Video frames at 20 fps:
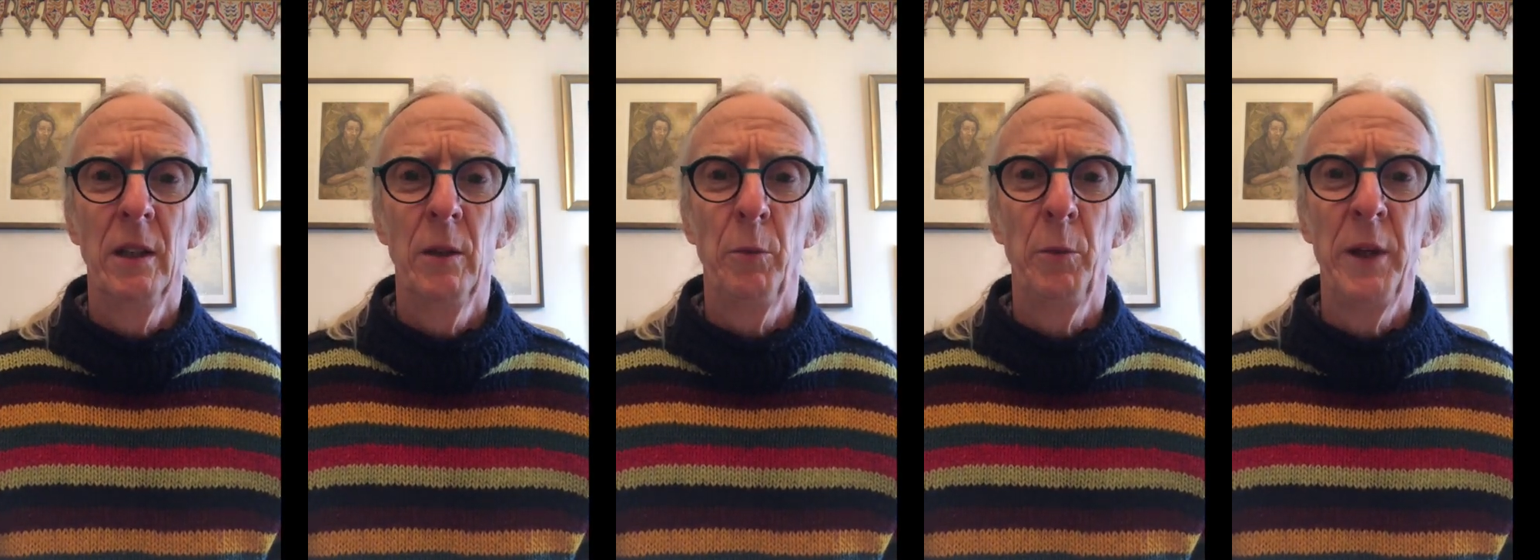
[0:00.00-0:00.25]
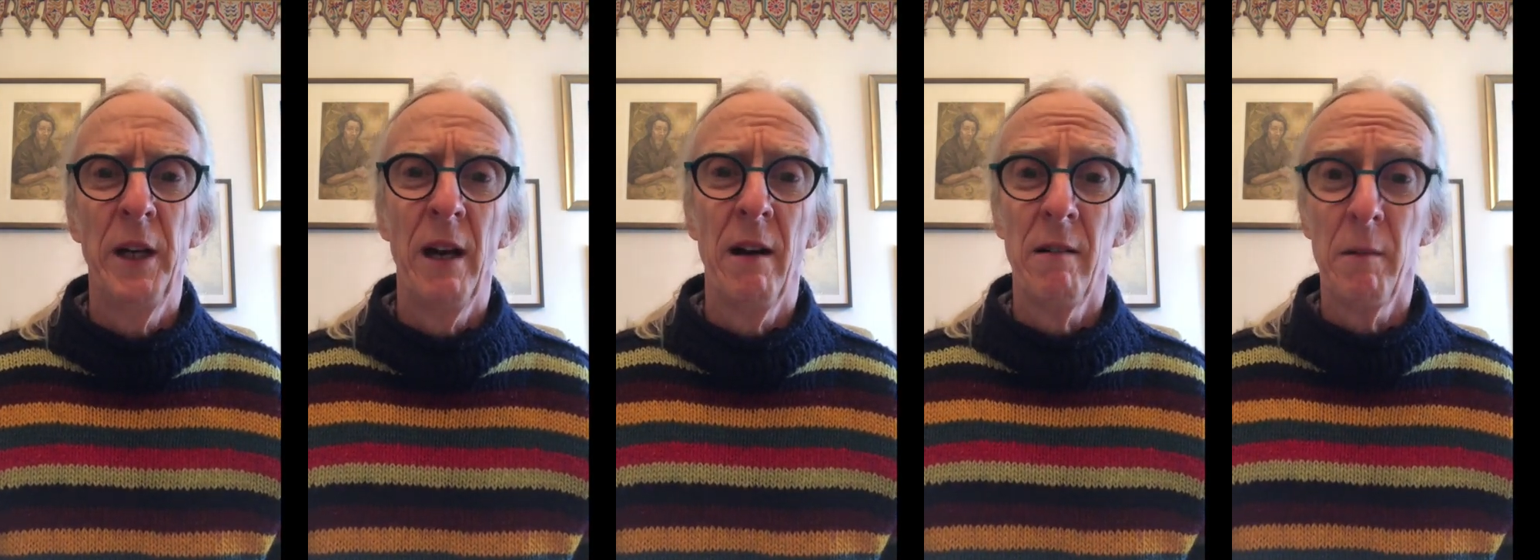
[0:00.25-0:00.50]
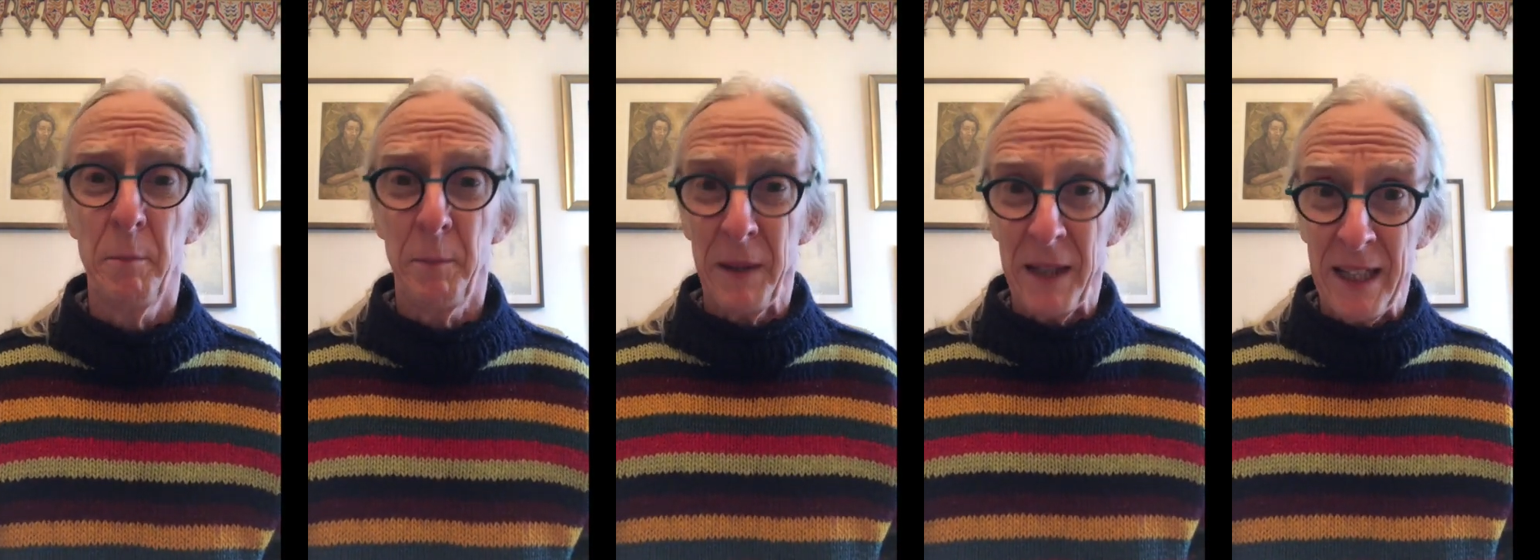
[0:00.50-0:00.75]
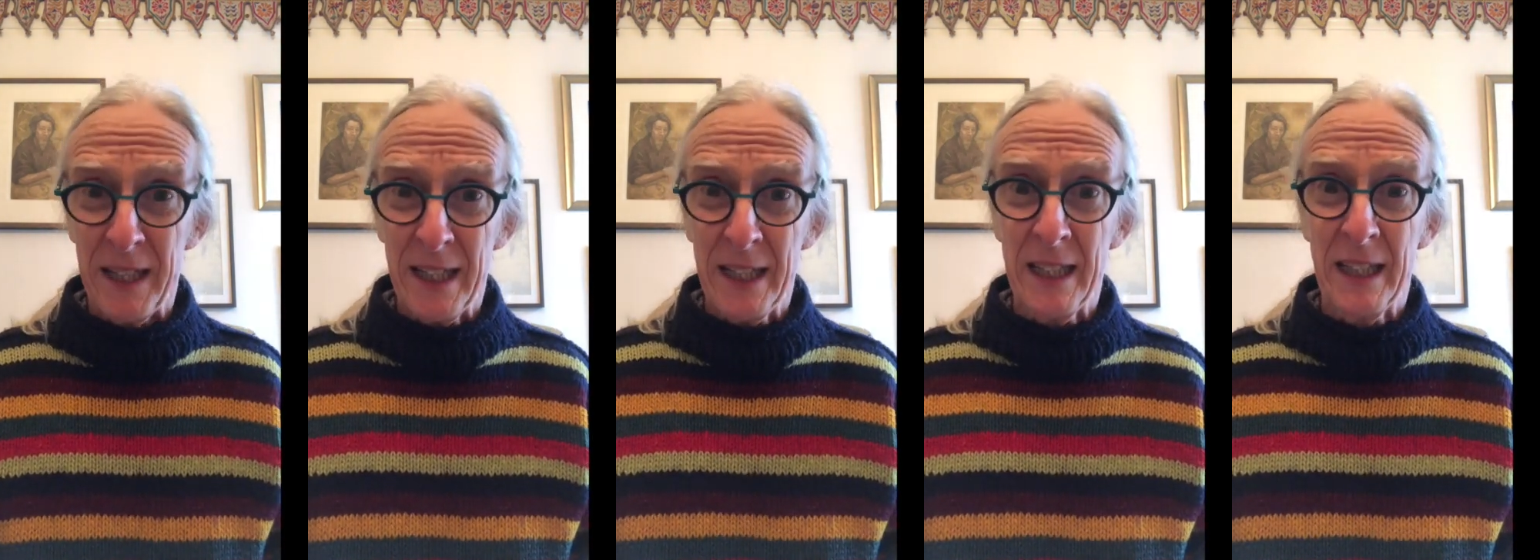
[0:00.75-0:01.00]
we are
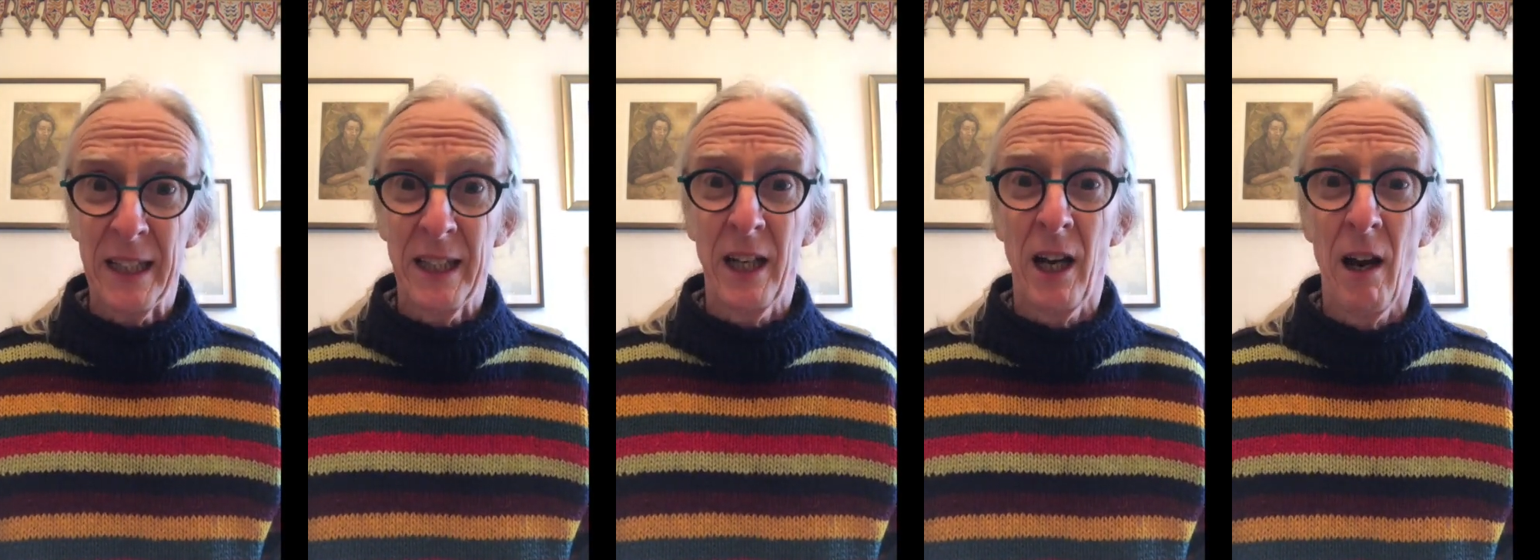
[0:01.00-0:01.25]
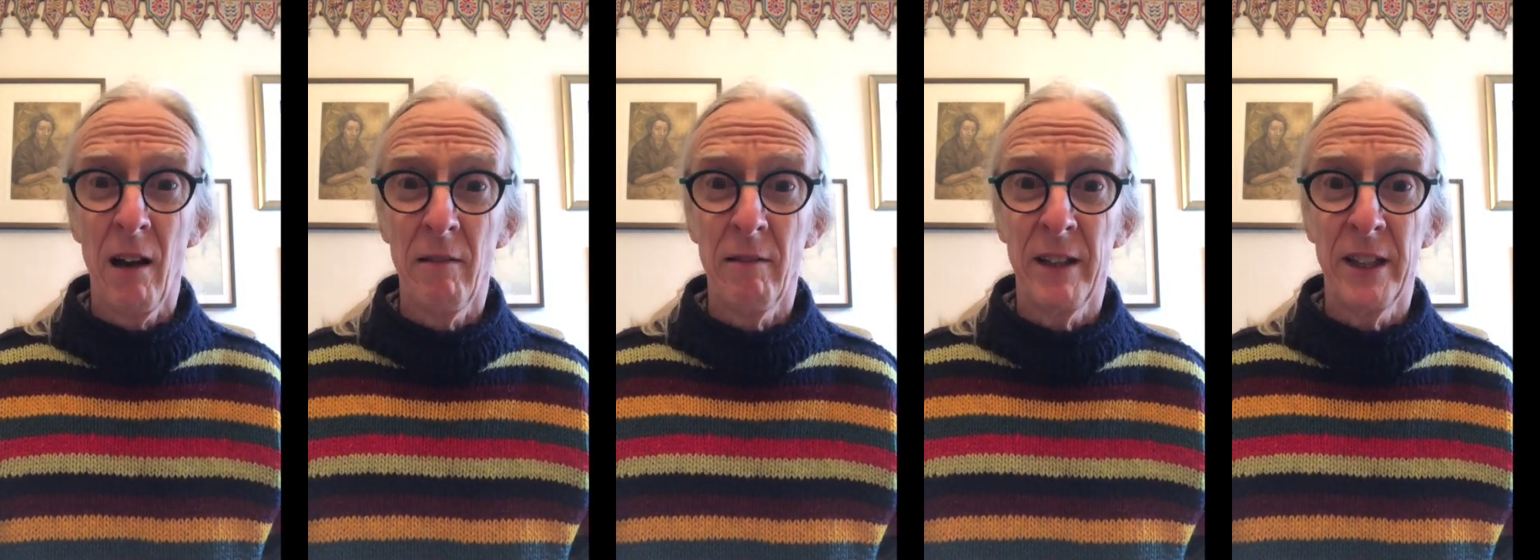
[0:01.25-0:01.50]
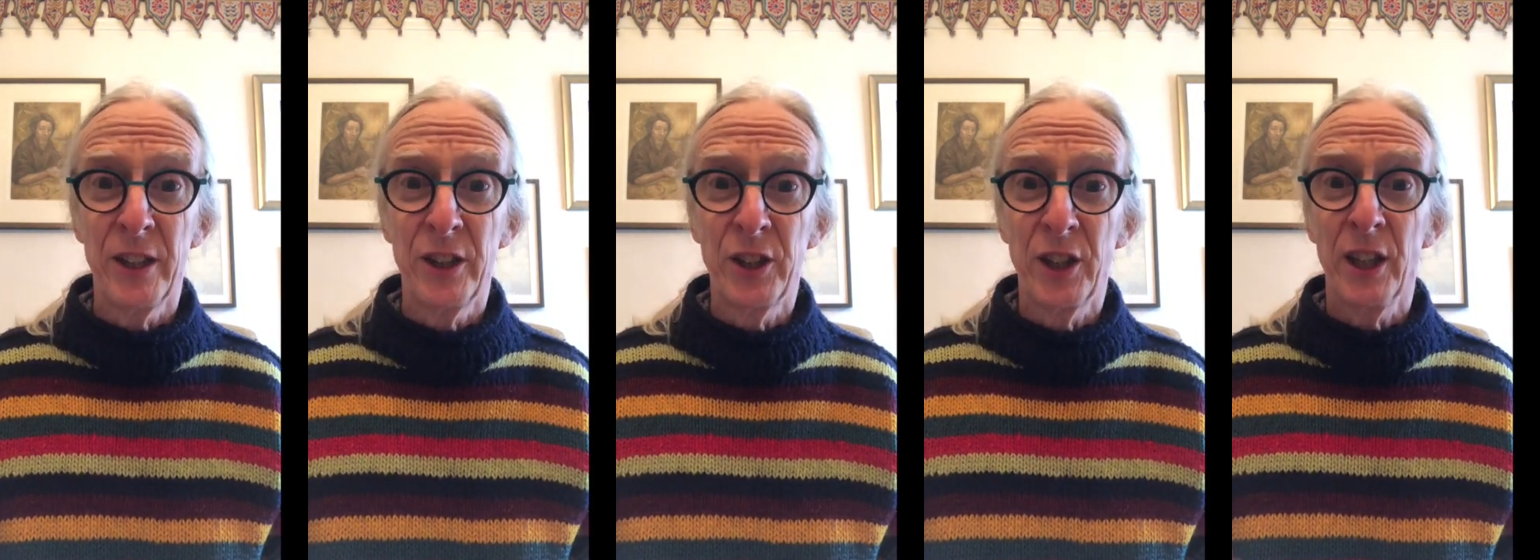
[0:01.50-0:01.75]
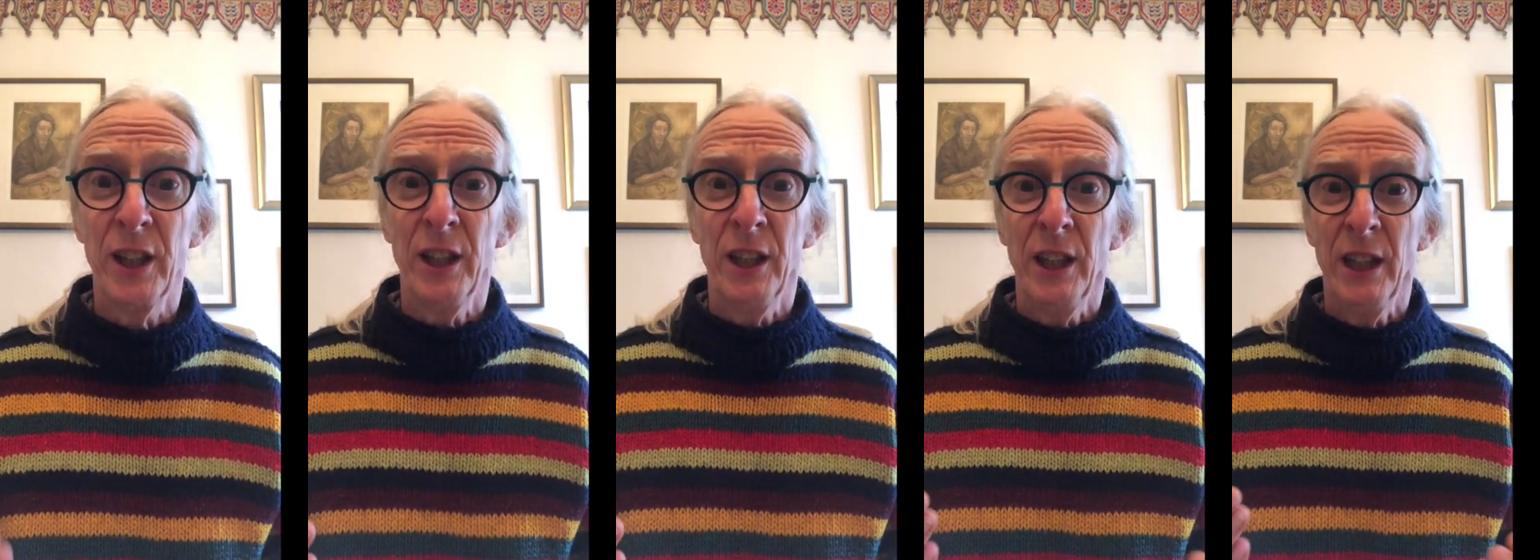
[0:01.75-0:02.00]
being encouraged
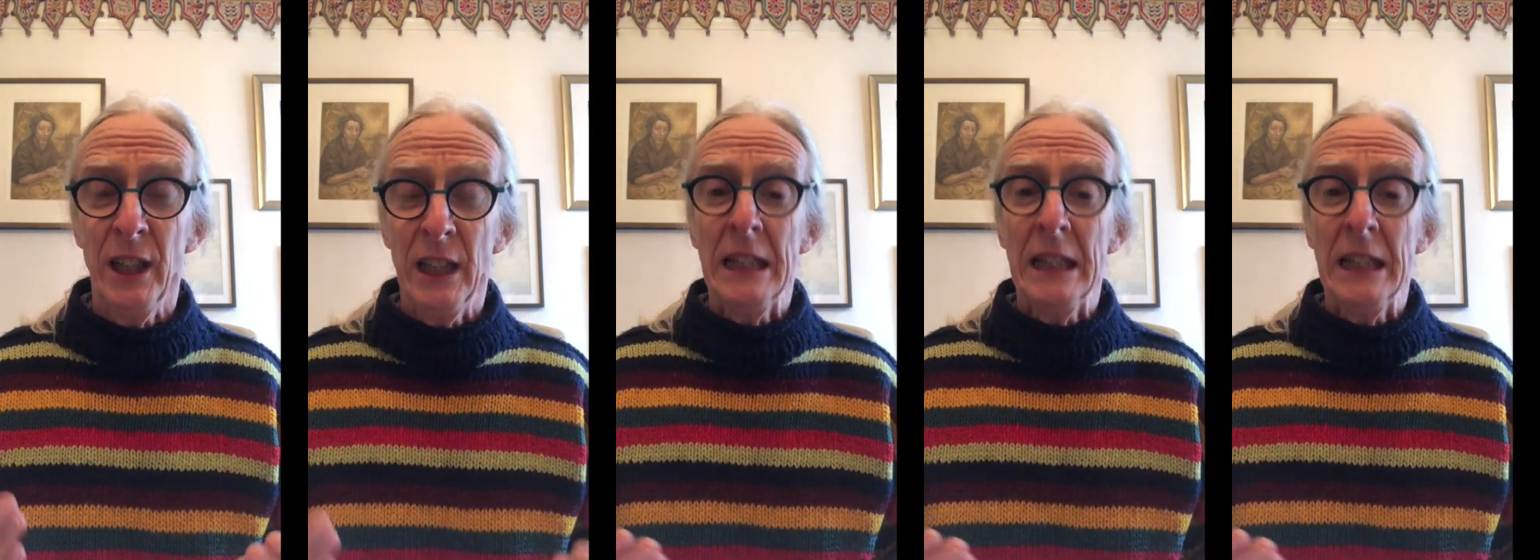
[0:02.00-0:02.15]
to